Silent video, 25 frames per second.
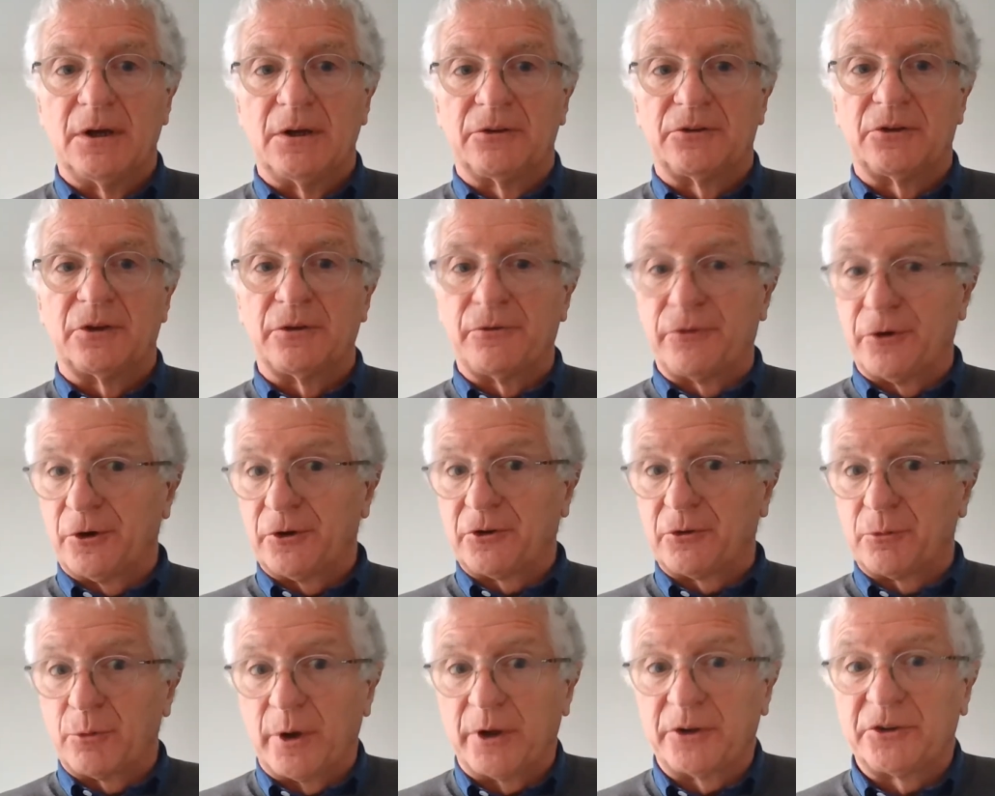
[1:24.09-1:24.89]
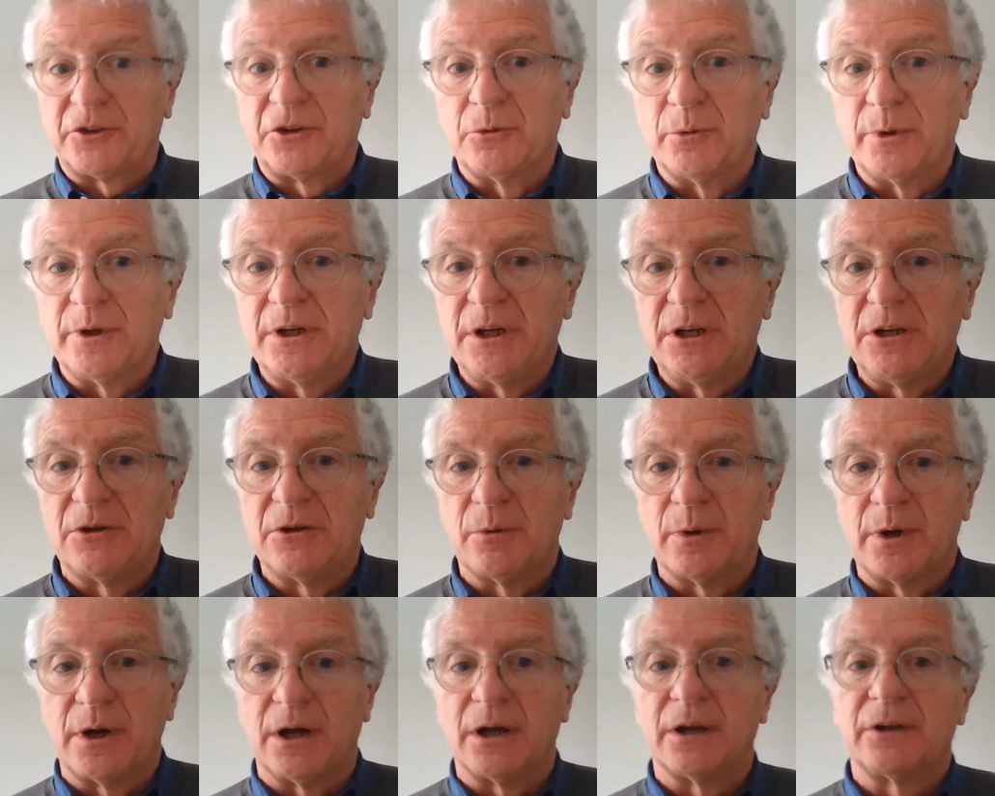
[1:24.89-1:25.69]
So the first question we need
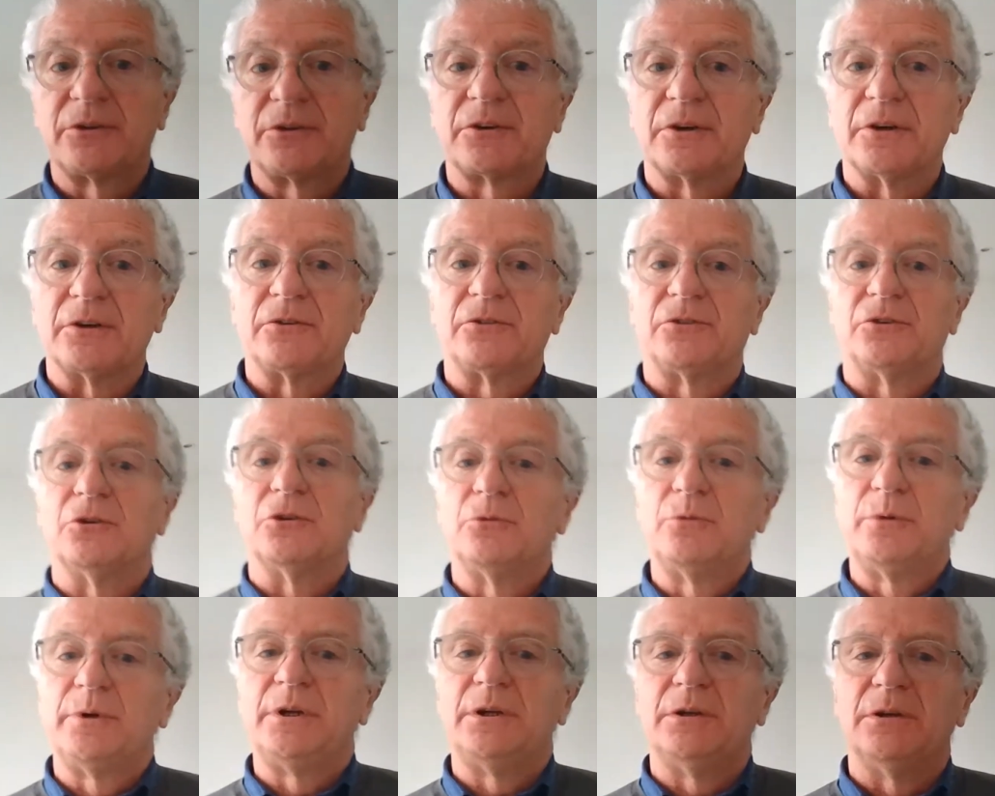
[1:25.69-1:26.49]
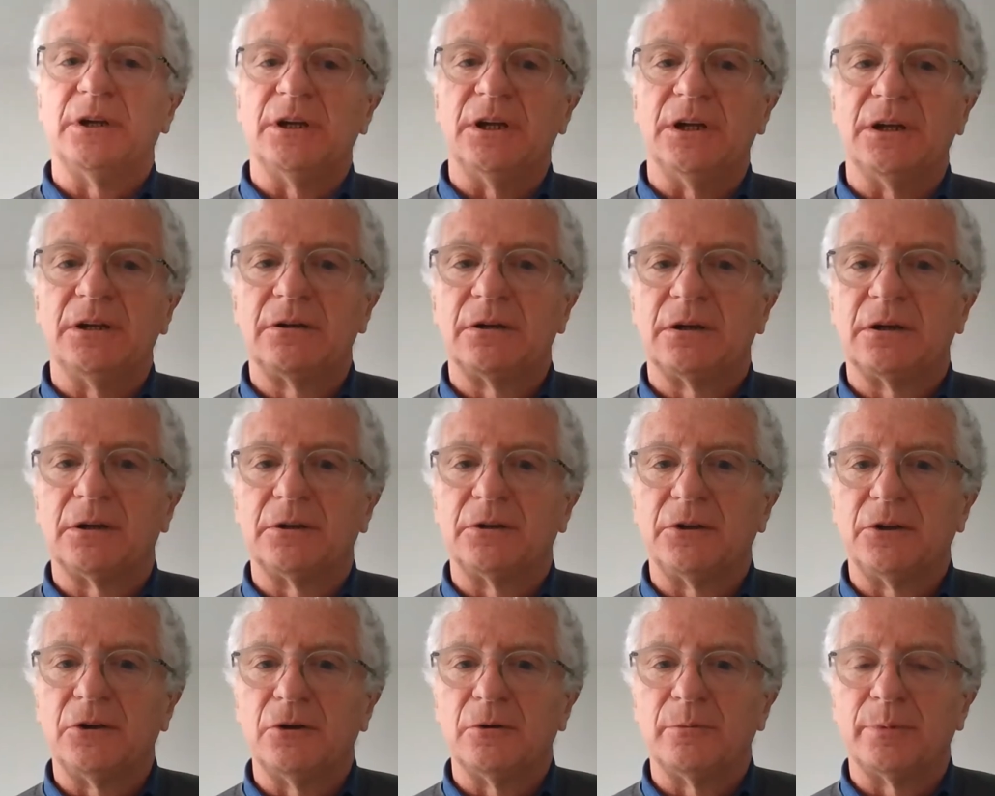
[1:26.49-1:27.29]
to ask is, do we need a
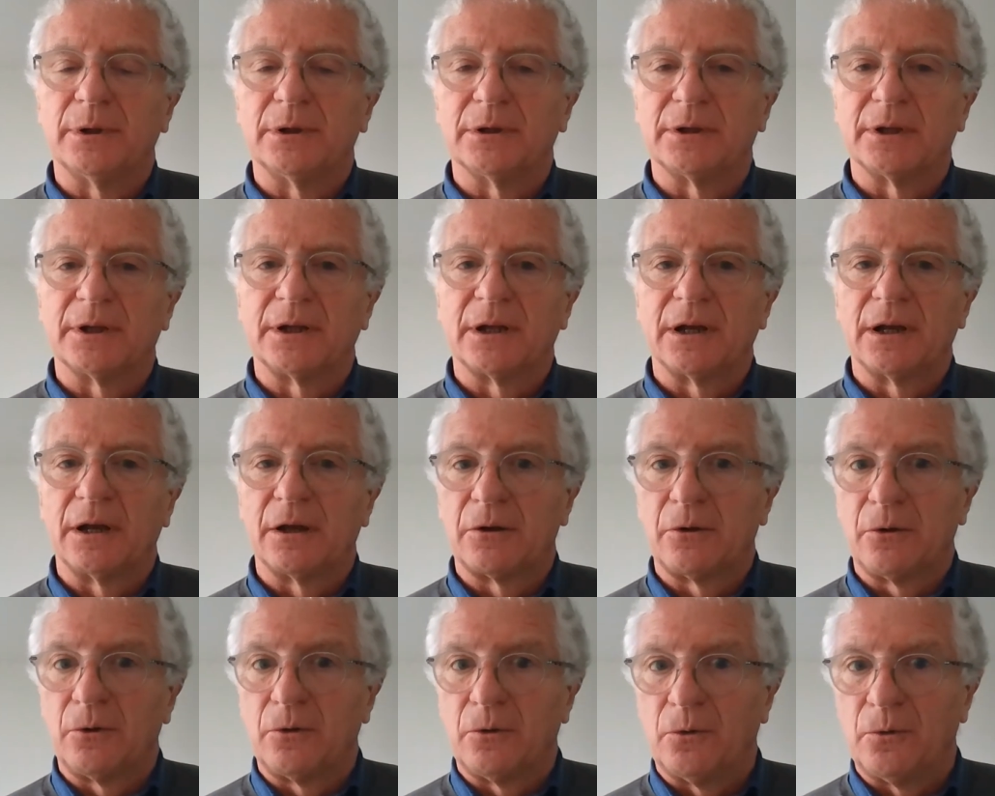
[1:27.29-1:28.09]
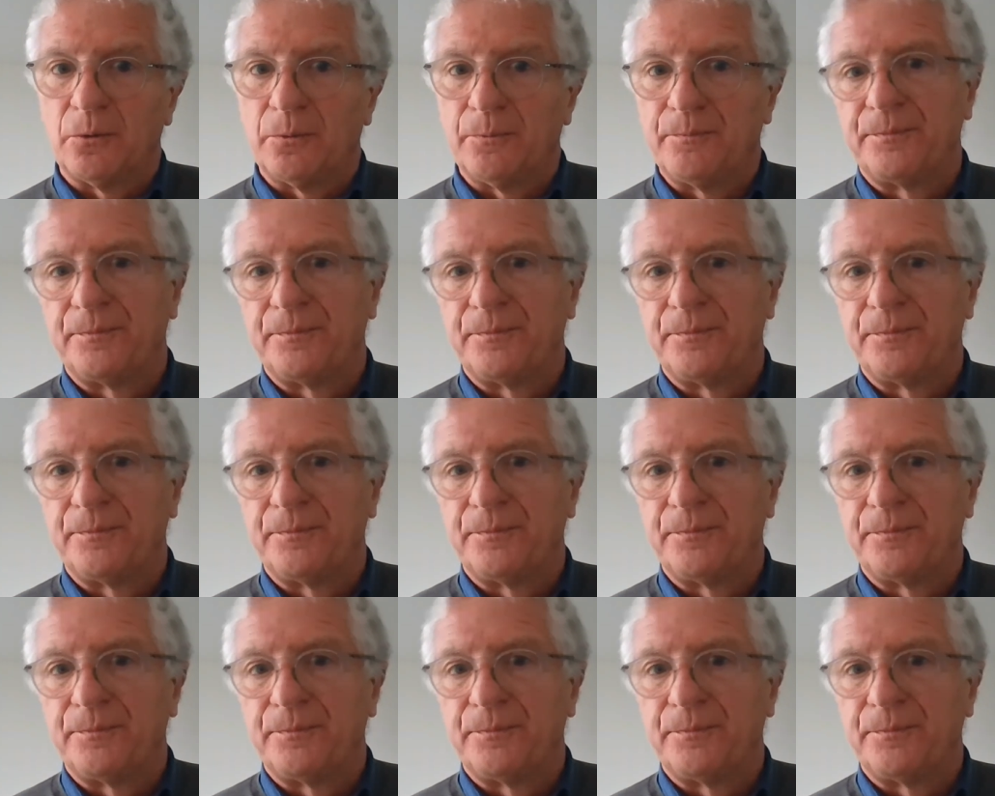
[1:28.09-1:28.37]
new building at all?